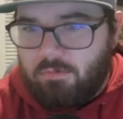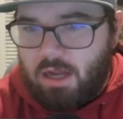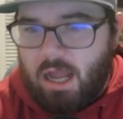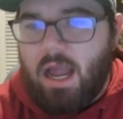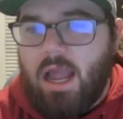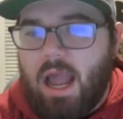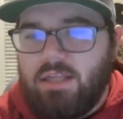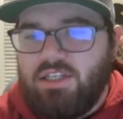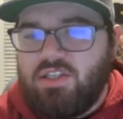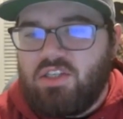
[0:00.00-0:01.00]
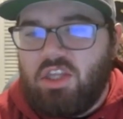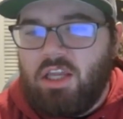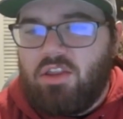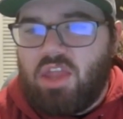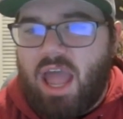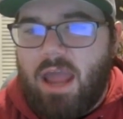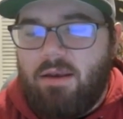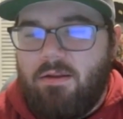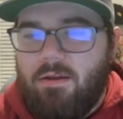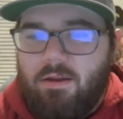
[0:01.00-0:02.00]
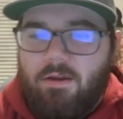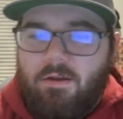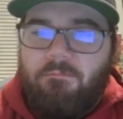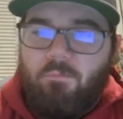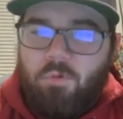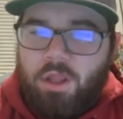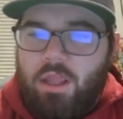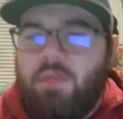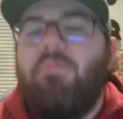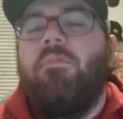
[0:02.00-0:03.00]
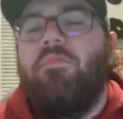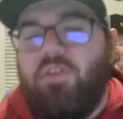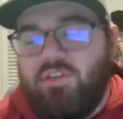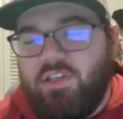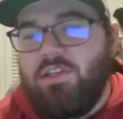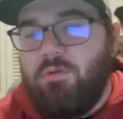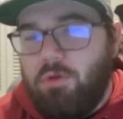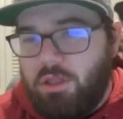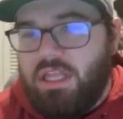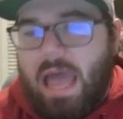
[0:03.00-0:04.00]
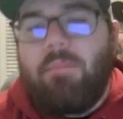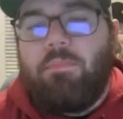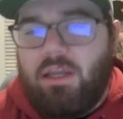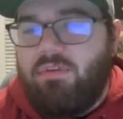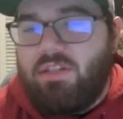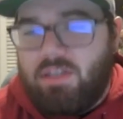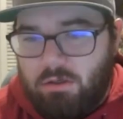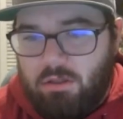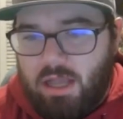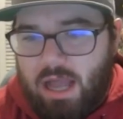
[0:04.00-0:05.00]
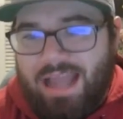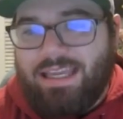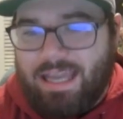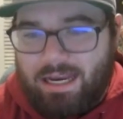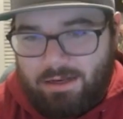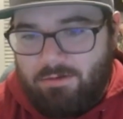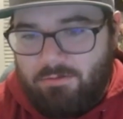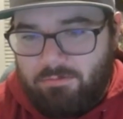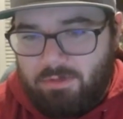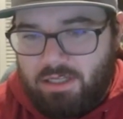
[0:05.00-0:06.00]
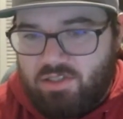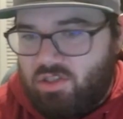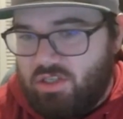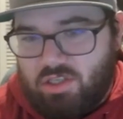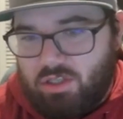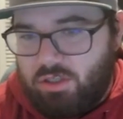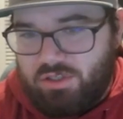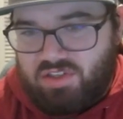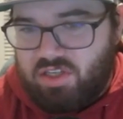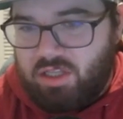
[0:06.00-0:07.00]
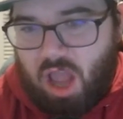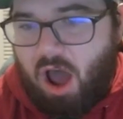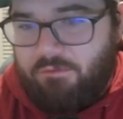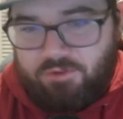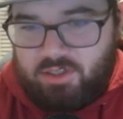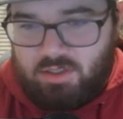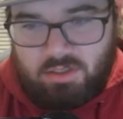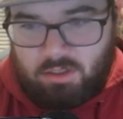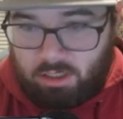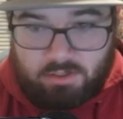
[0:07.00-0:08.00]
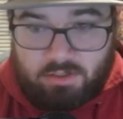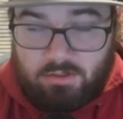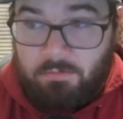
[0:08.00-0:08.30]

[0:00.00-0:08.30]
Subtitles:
I just think that when this isn't really that big of a deal. I get it. It's just a little silly off-season list.